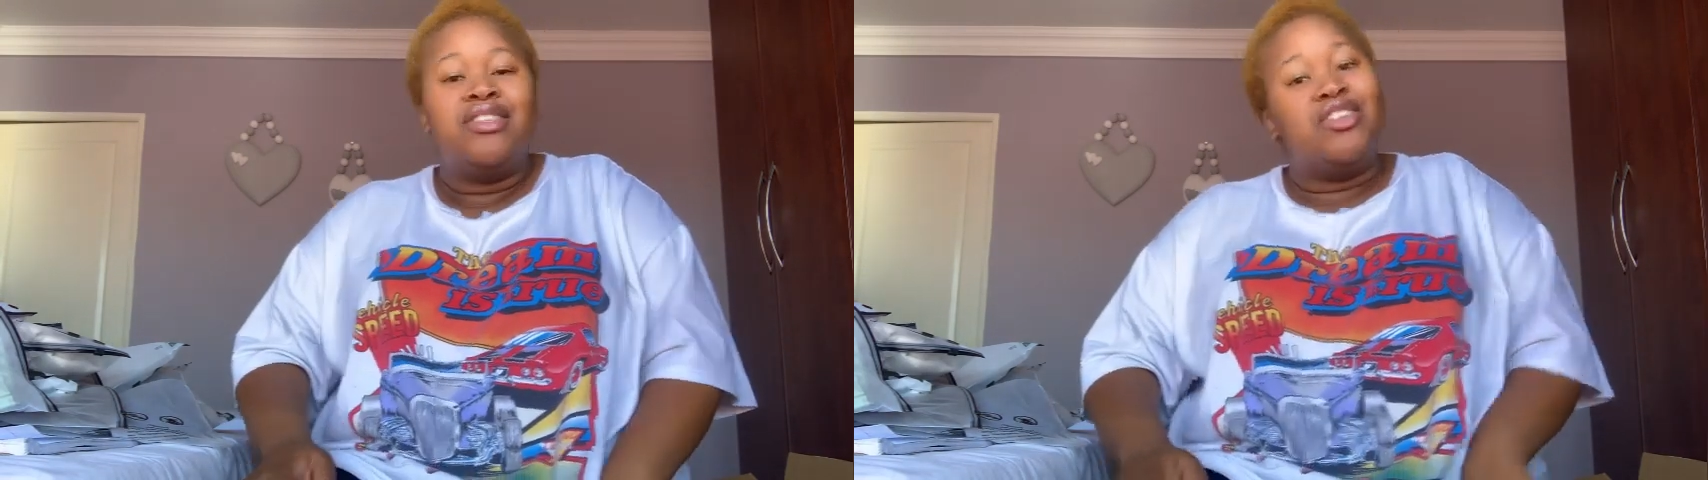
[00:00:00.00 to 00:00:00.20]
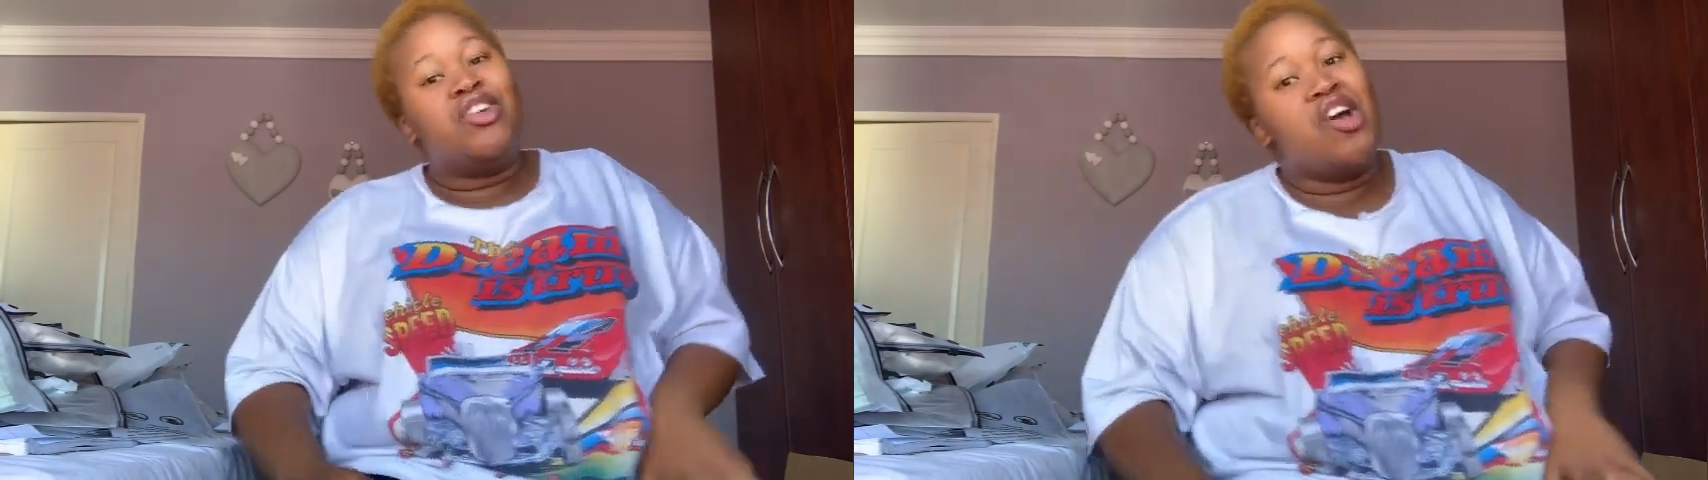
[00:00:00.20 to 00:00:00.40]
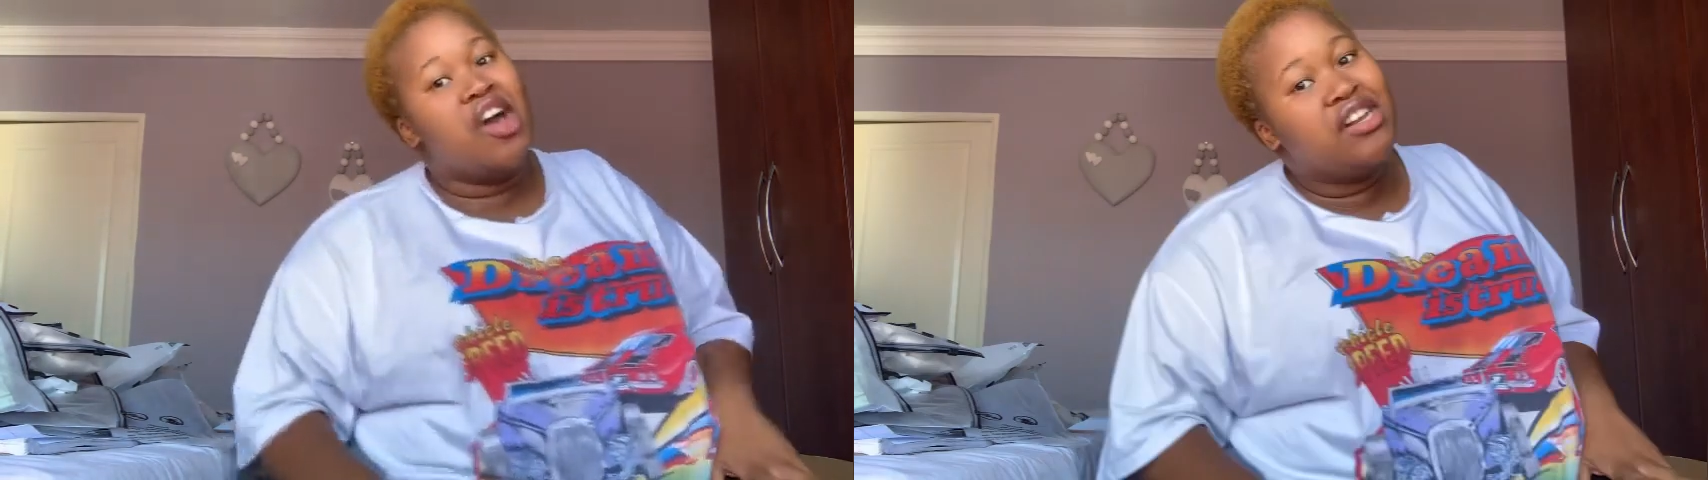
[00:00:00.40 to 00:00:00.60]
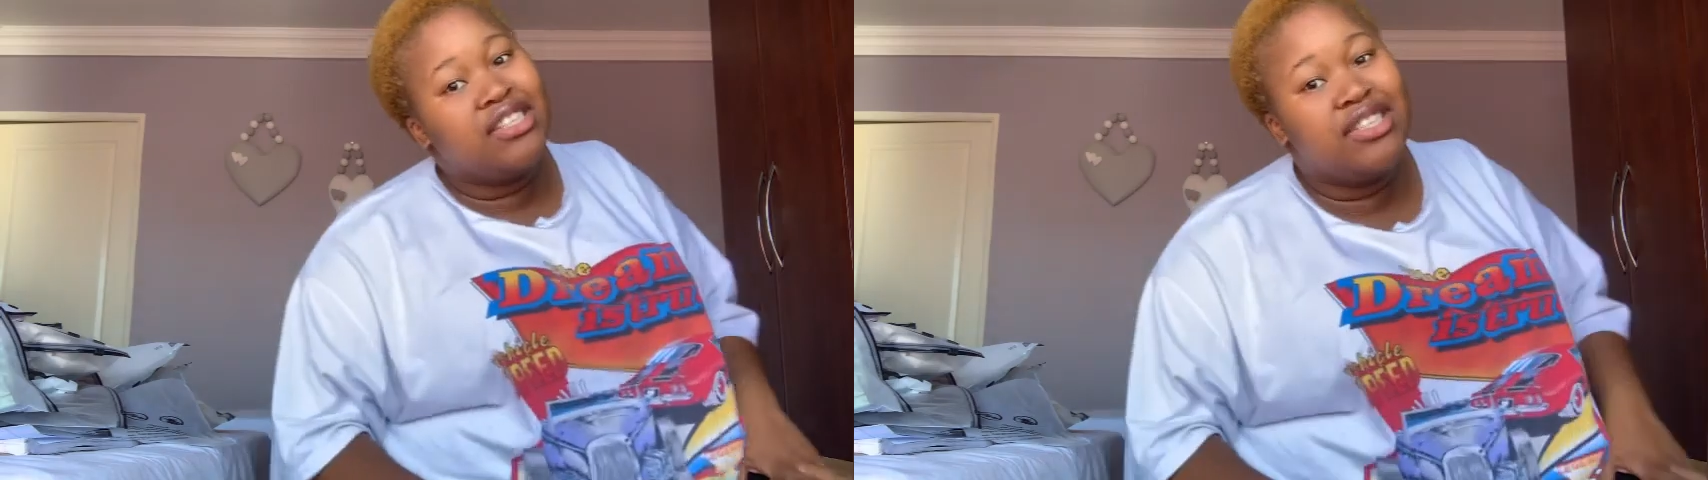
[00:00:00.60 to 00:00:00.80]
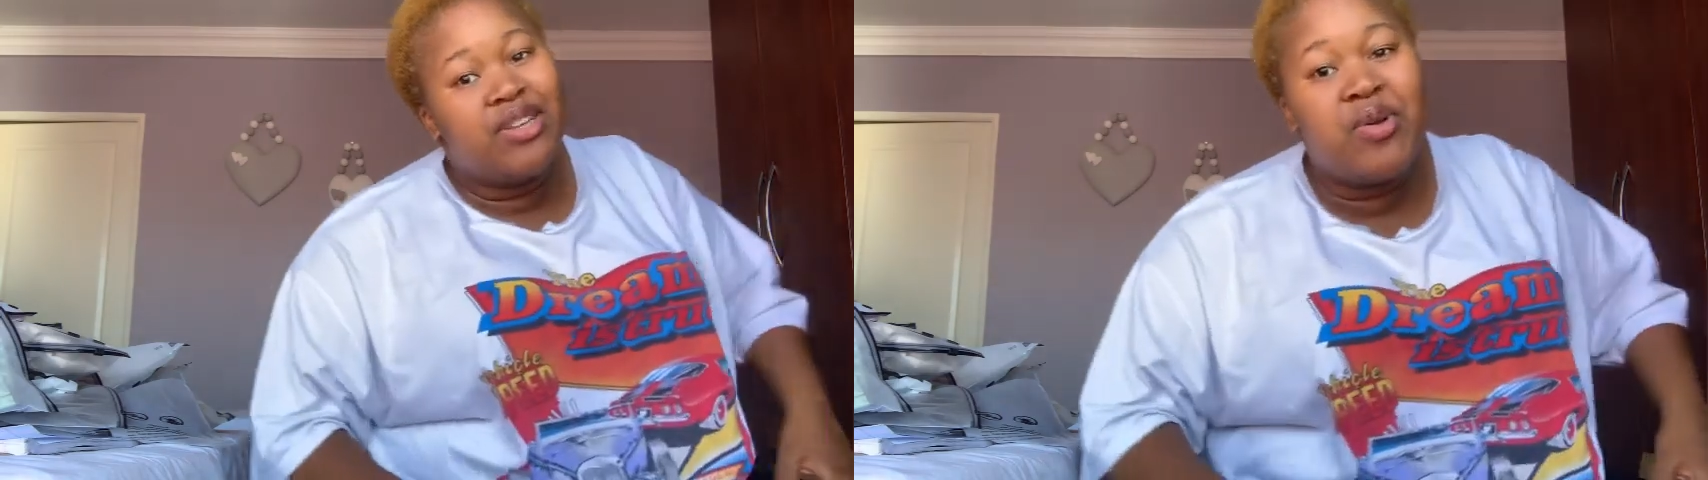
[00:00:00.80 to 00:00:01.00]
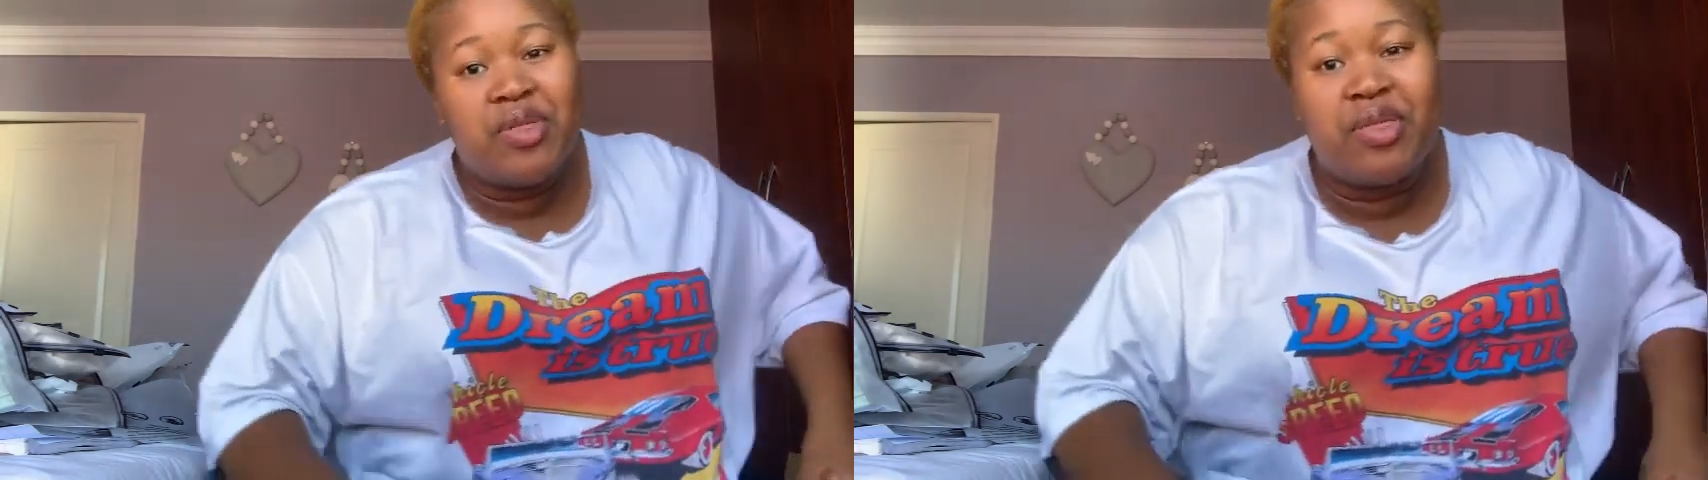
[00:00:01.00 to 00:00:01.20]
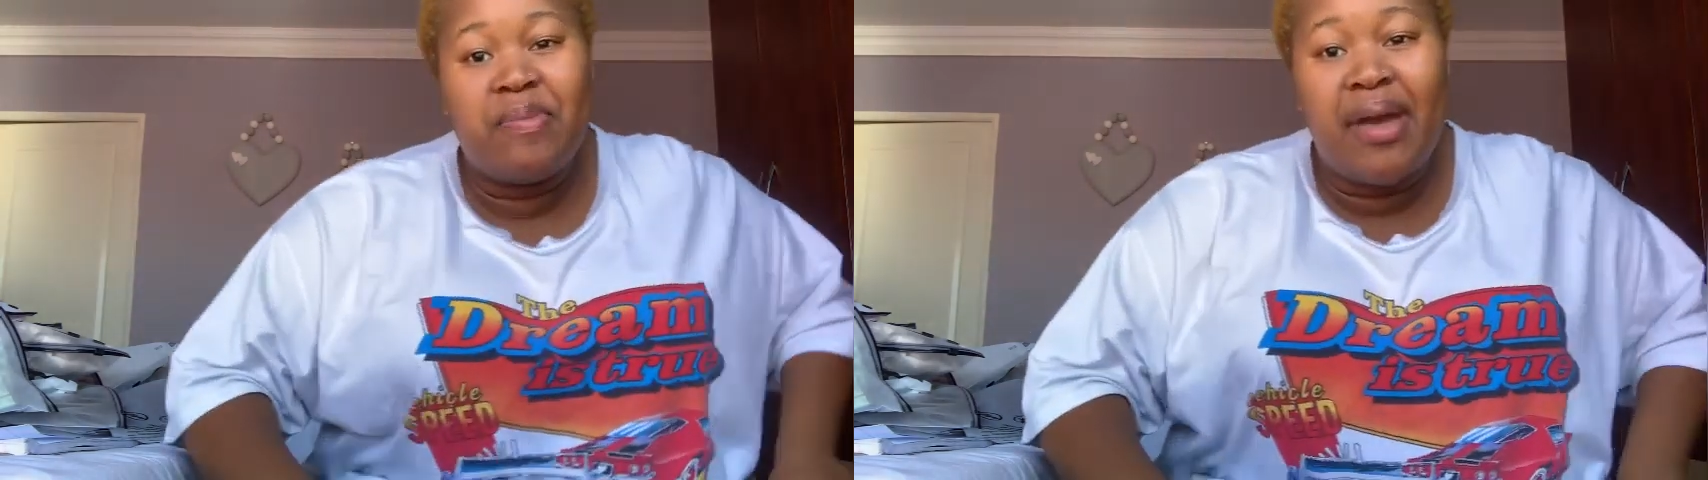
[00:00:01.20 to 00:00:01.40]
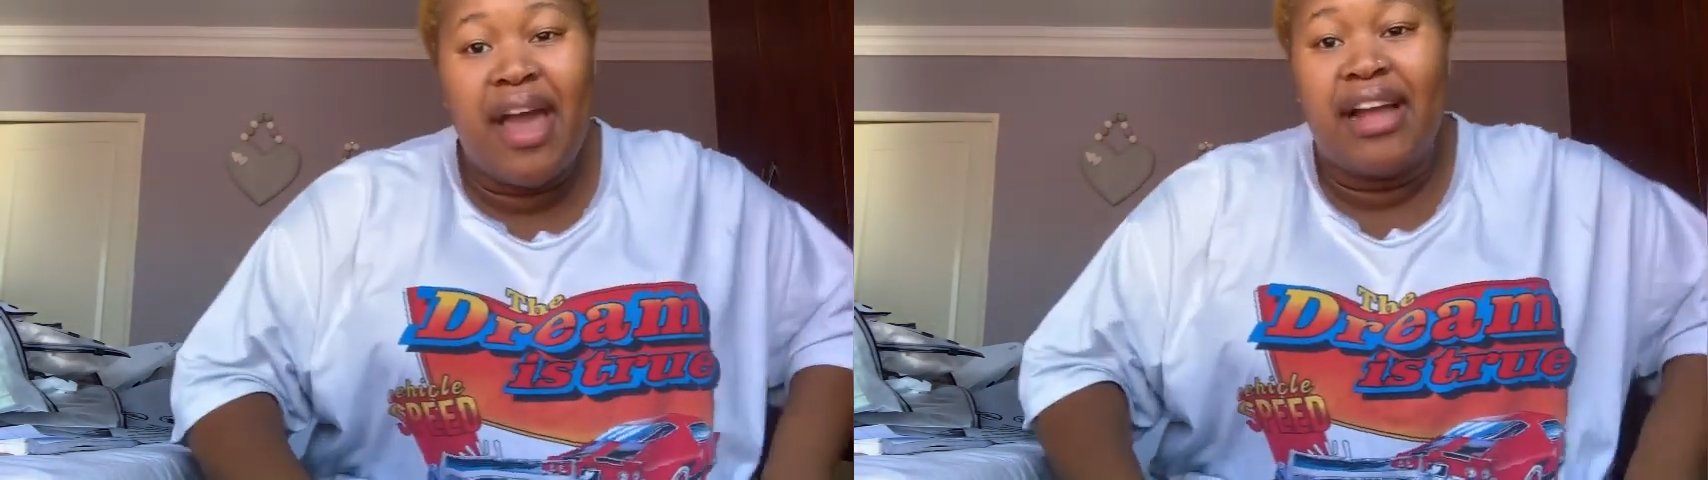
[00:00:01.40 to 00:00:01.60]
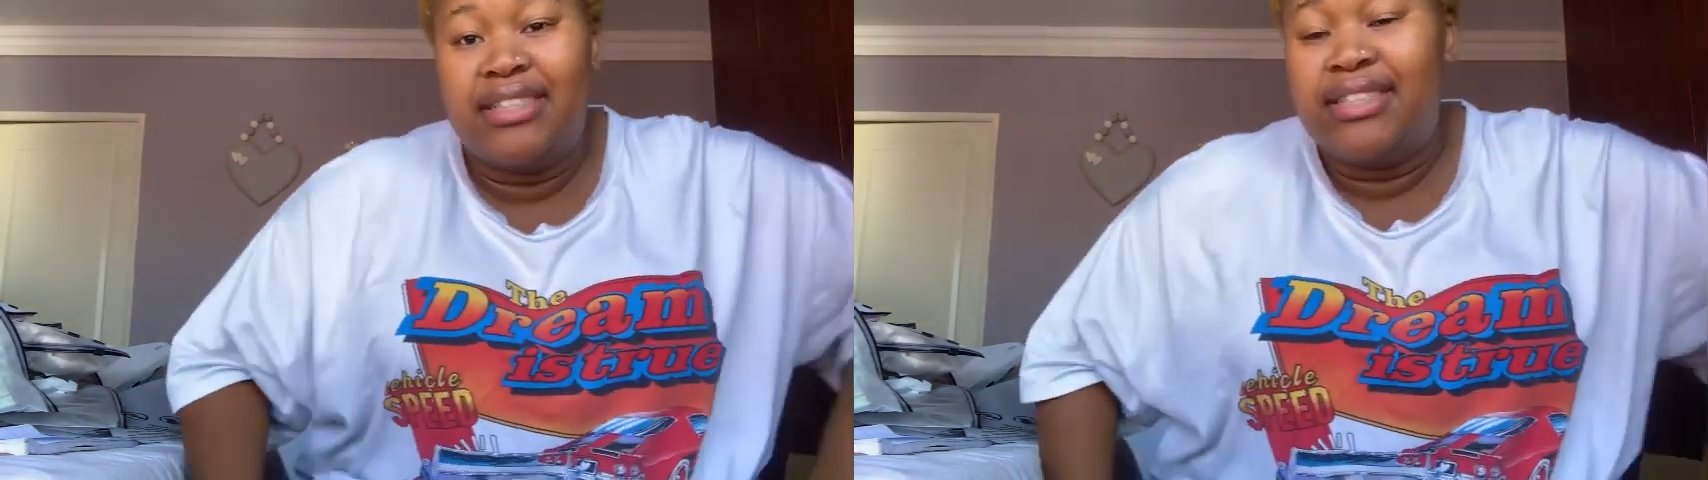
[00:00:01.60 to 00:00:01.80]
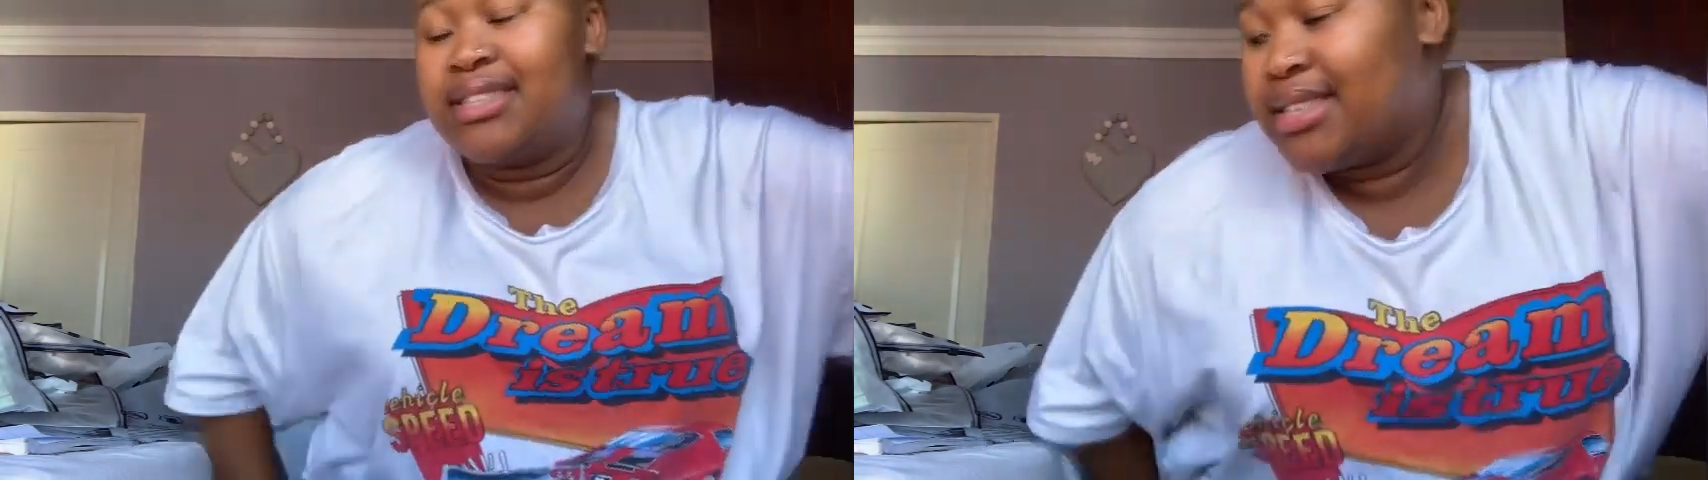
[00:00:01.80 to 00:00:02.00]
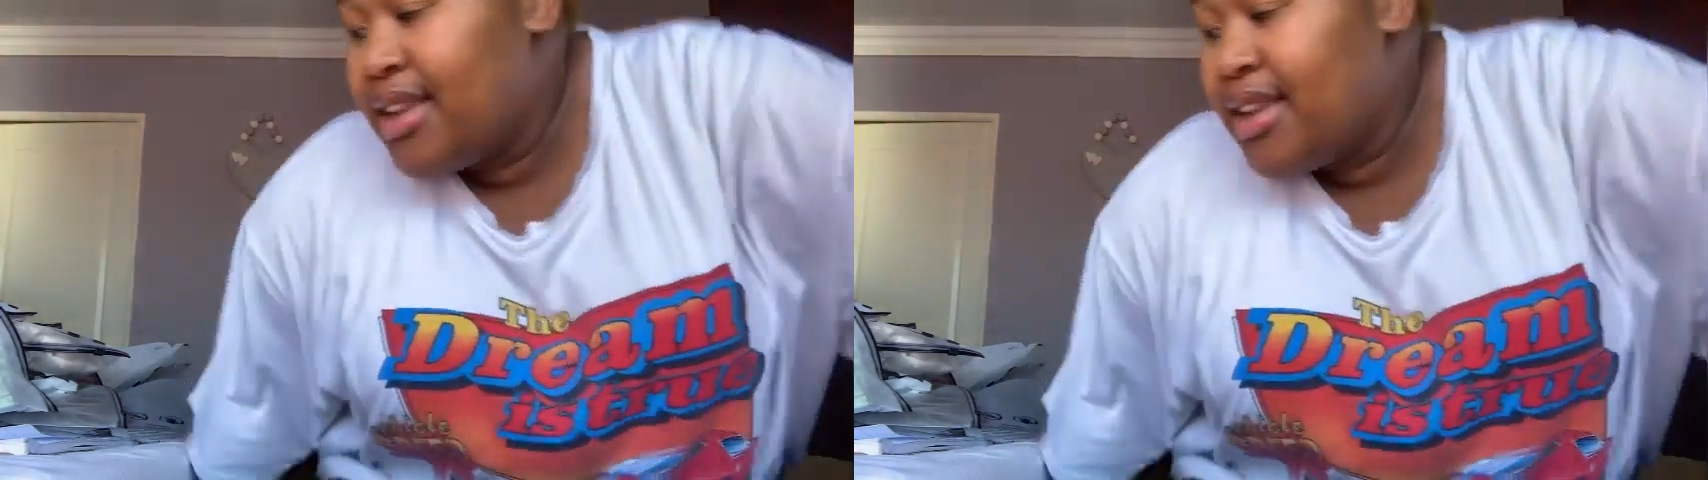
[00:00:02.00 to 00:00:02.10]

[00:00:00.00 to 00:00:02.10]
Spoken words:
Yeah, let's start with the pants.